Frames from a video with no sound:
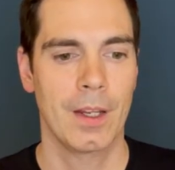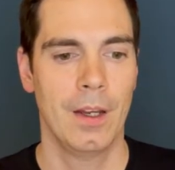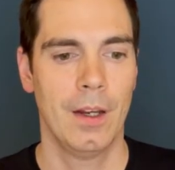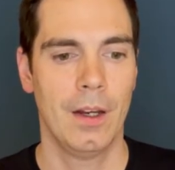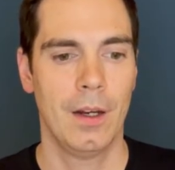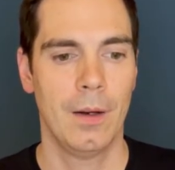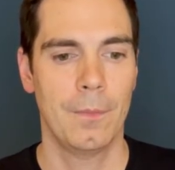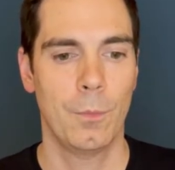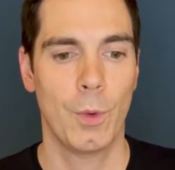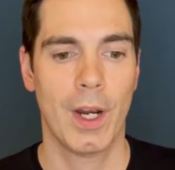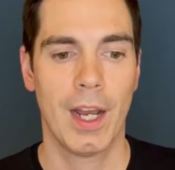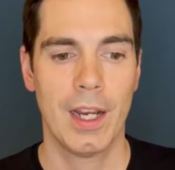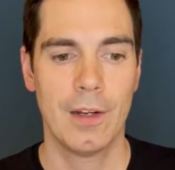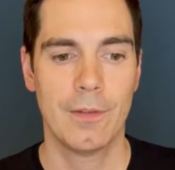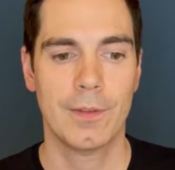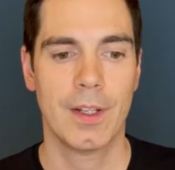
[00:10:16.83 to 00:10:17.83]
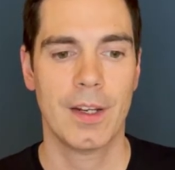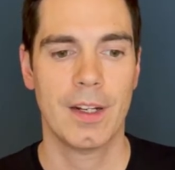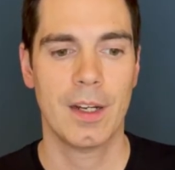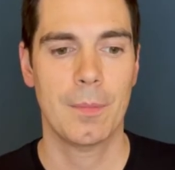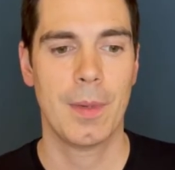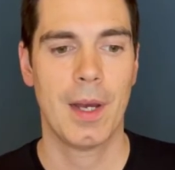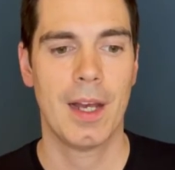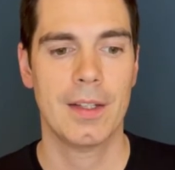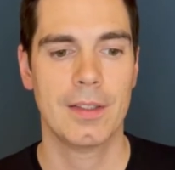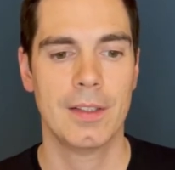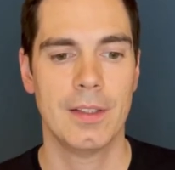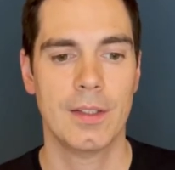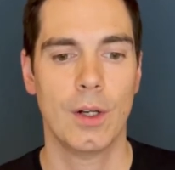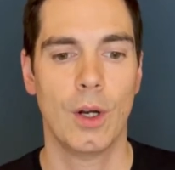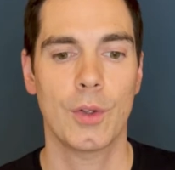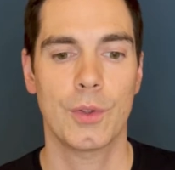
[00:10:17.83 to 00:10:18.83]
What I have done in the past
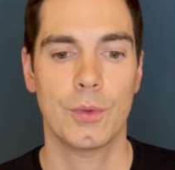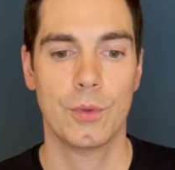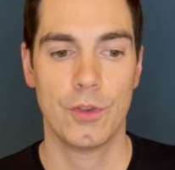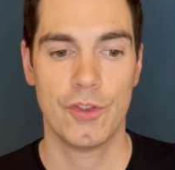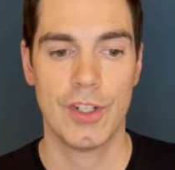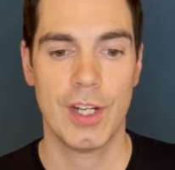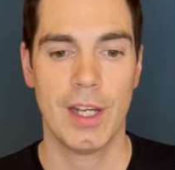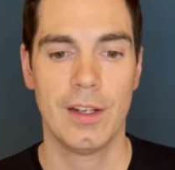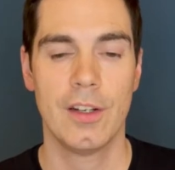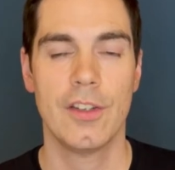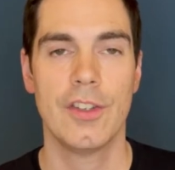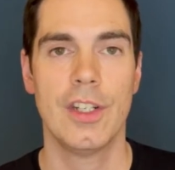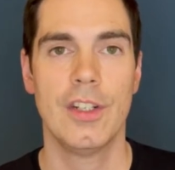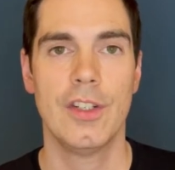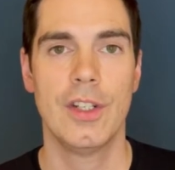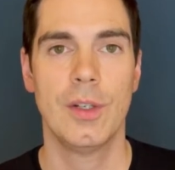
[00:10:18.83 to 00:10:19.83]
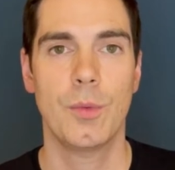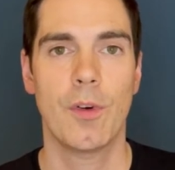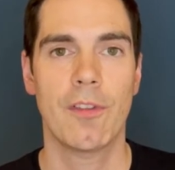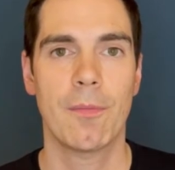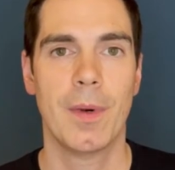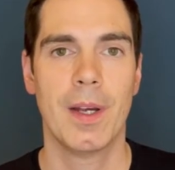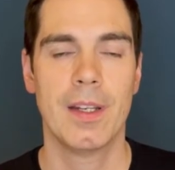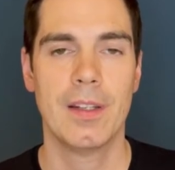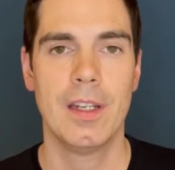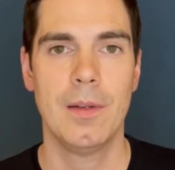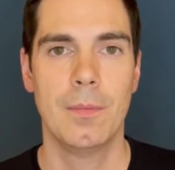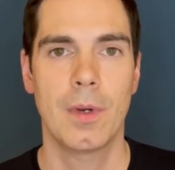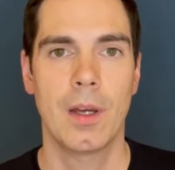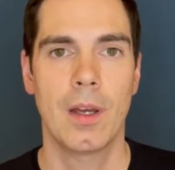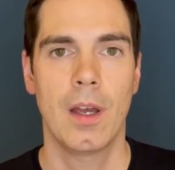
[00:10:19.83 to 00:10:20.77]
is also to share the cheat sheet with my team.